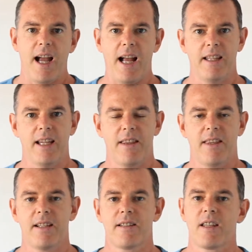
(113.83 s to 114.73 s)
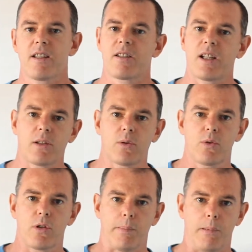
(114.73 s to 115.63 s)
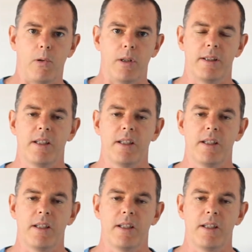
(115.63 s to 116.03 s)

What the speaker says: And yet there's this subtle support,